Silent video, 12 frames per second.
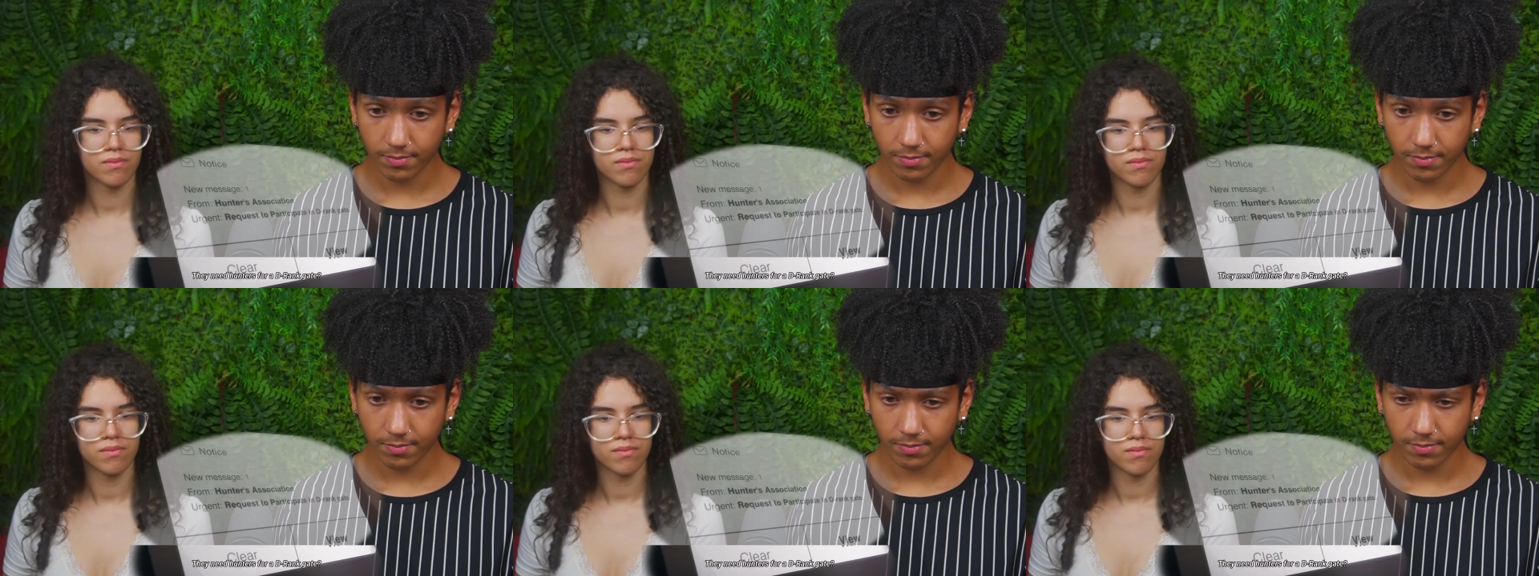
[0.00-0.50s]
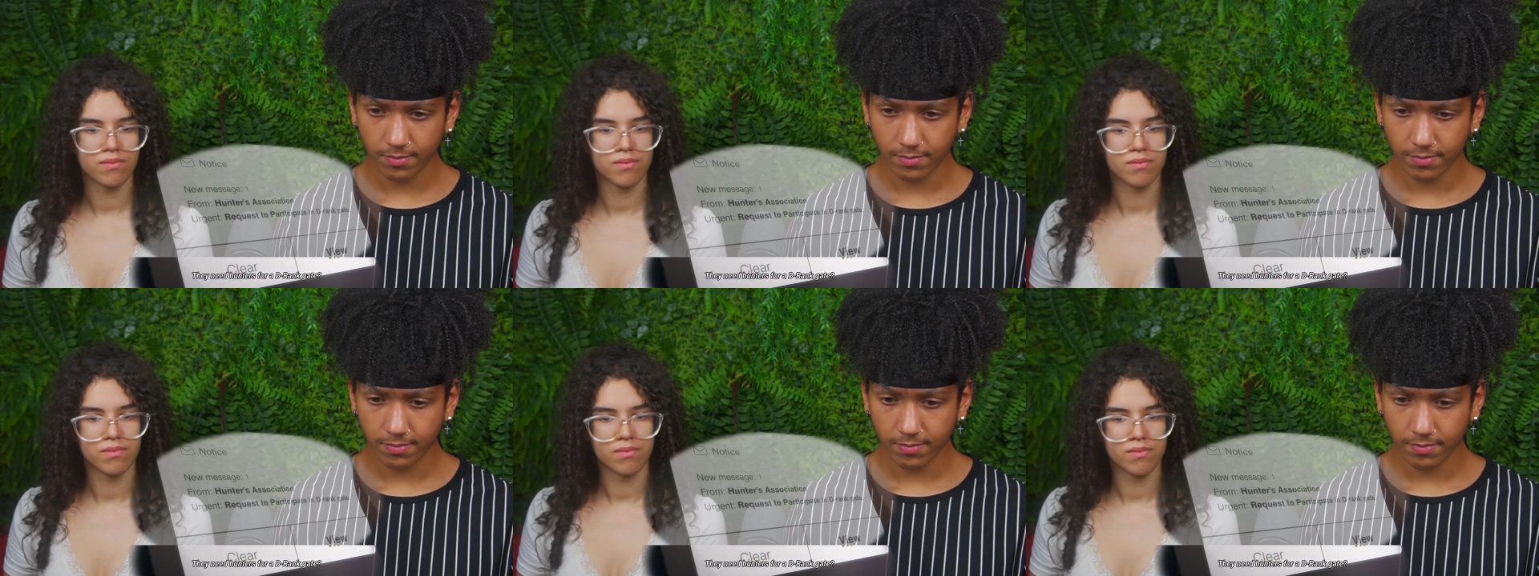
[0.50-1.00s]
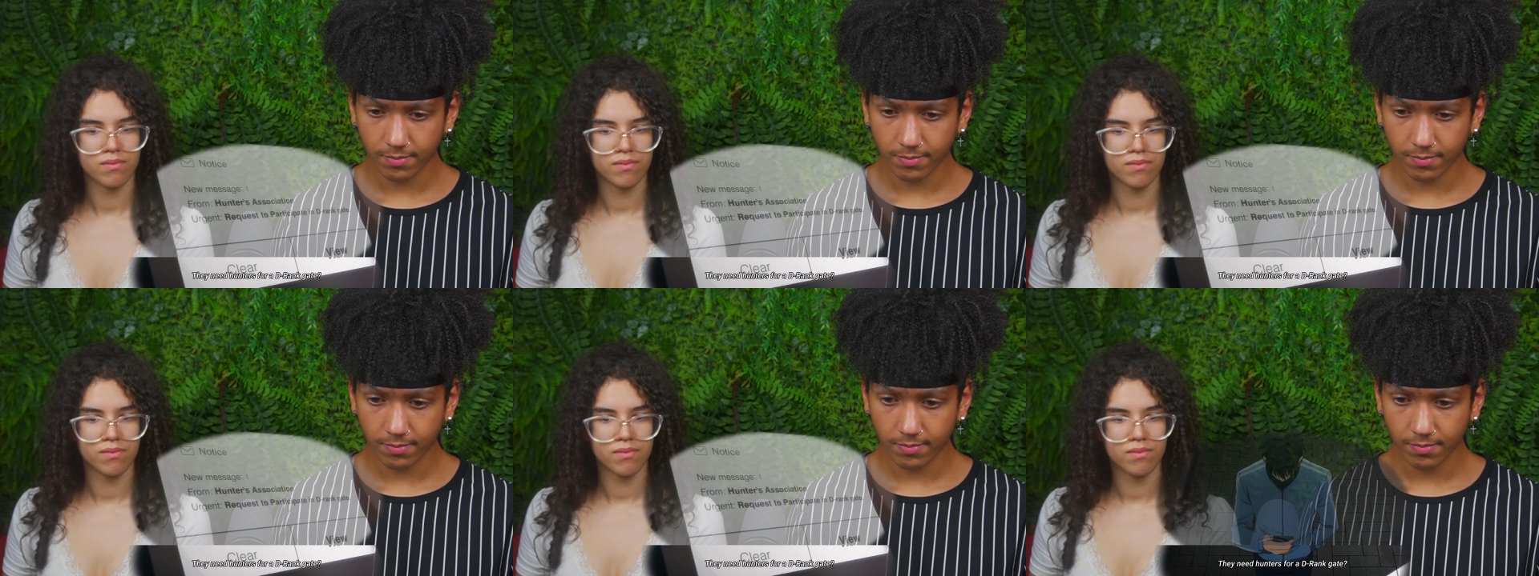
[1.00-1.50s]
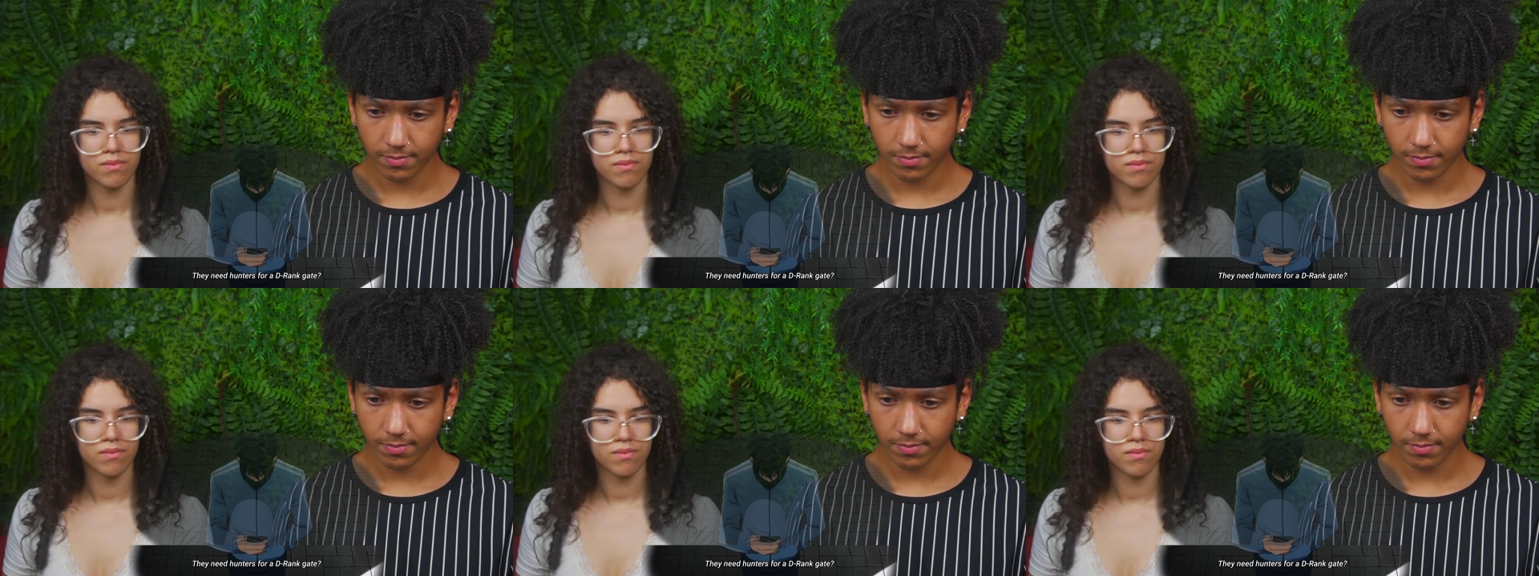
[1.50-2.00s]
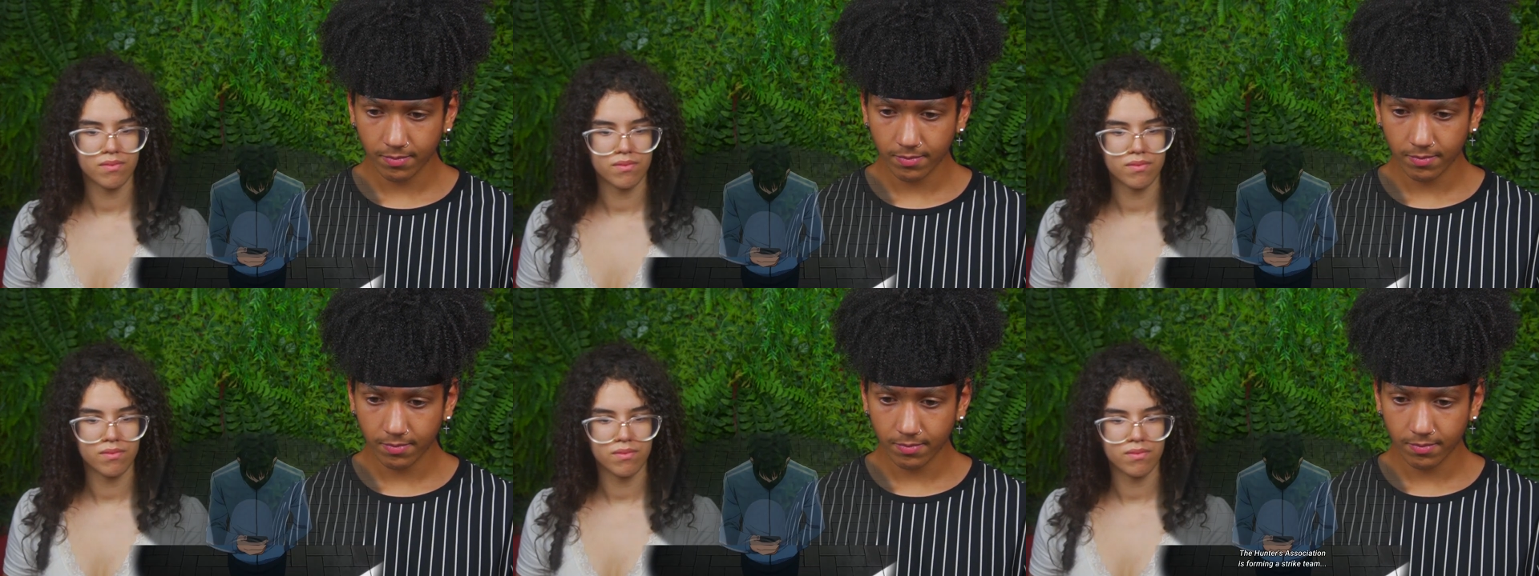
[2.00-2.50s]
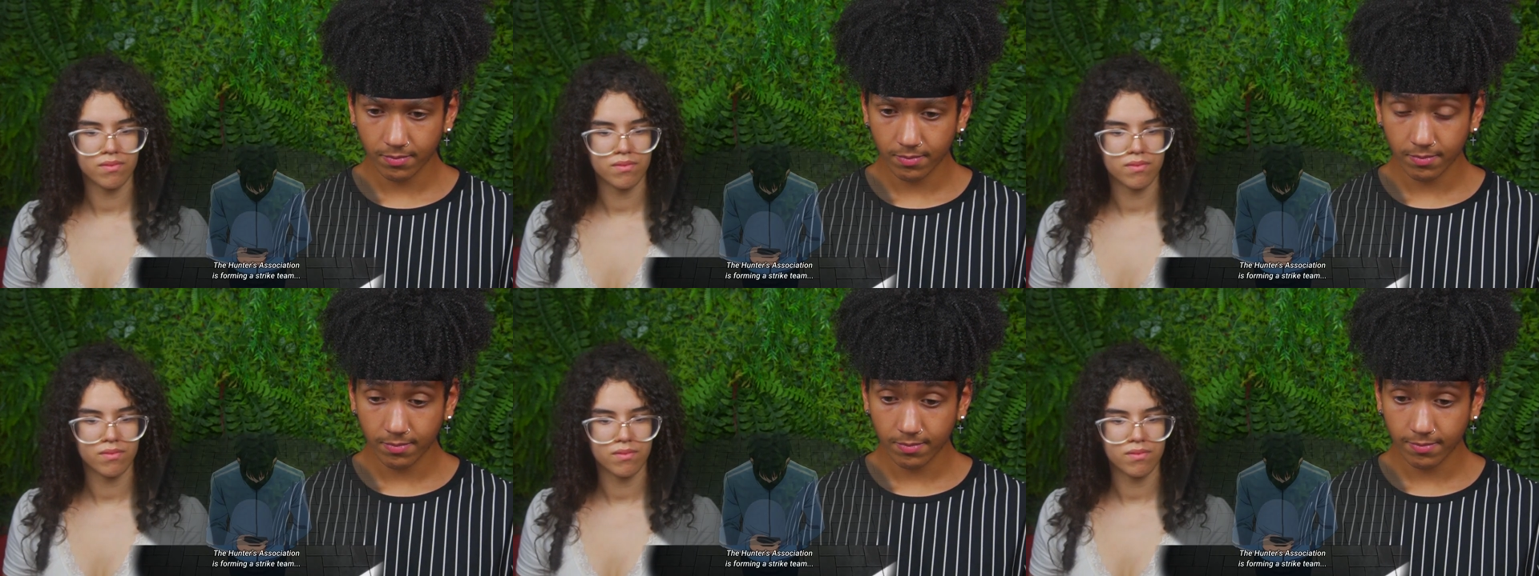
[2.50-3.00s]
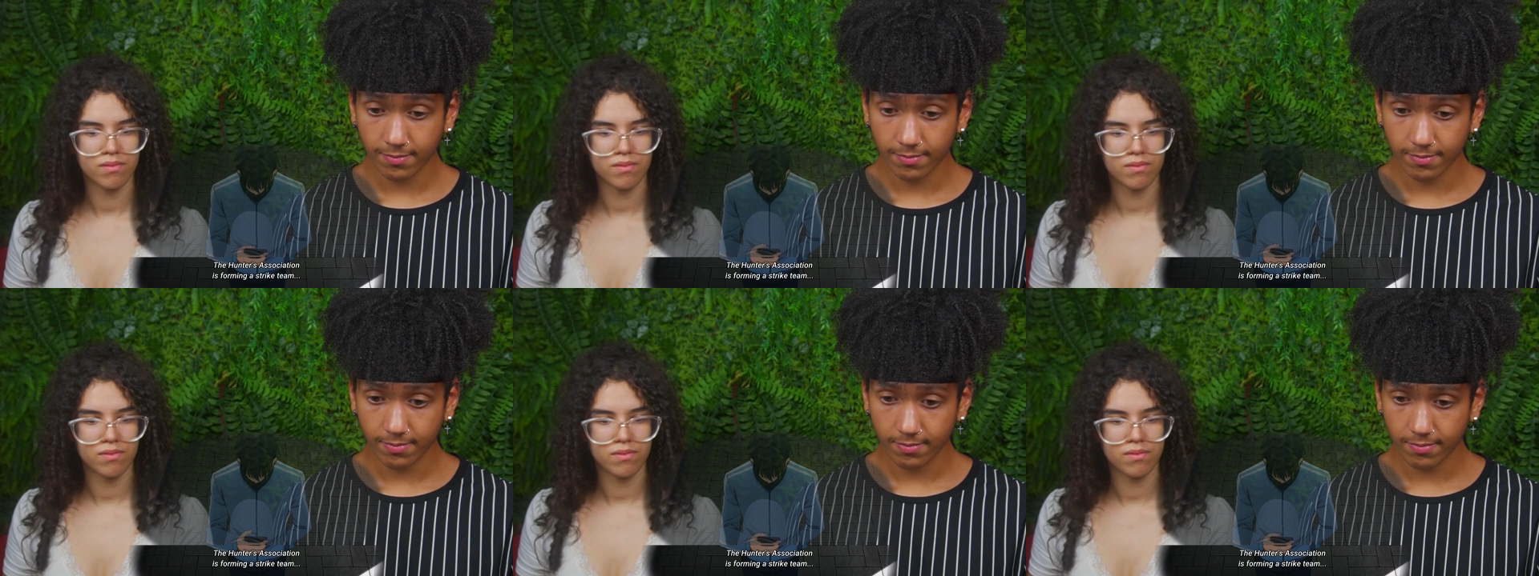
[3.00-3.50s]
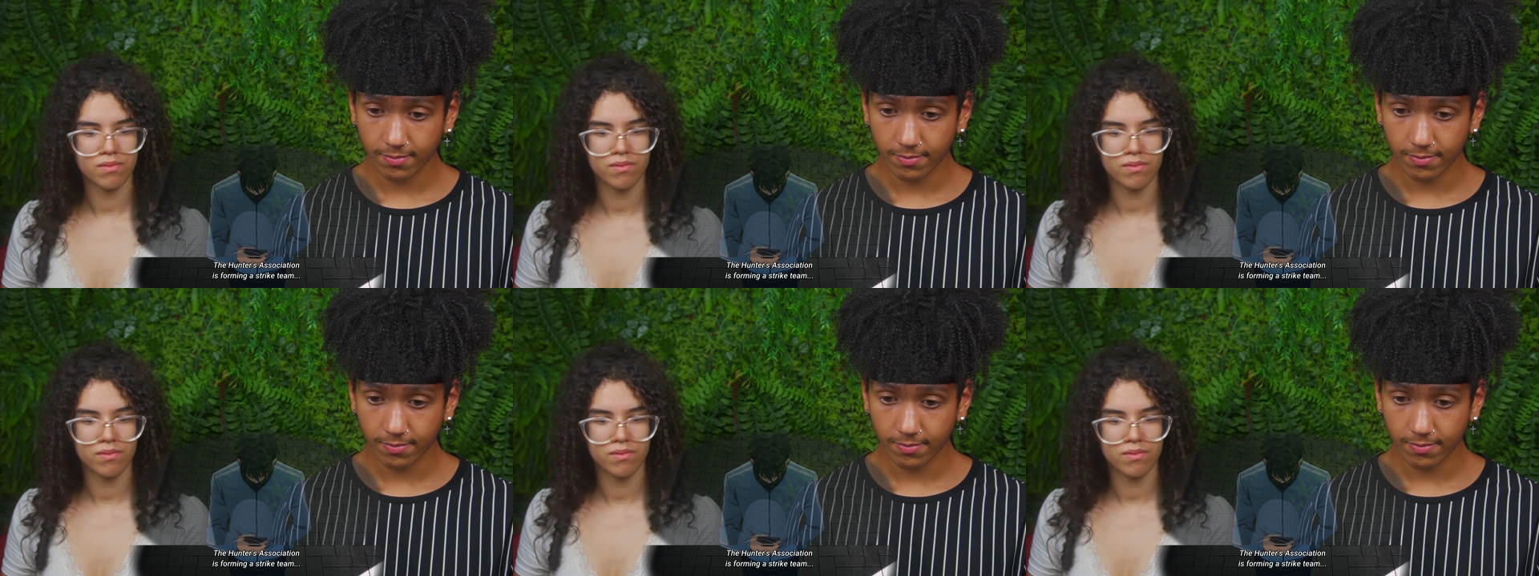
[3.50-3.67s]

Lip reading: Nobody speaks.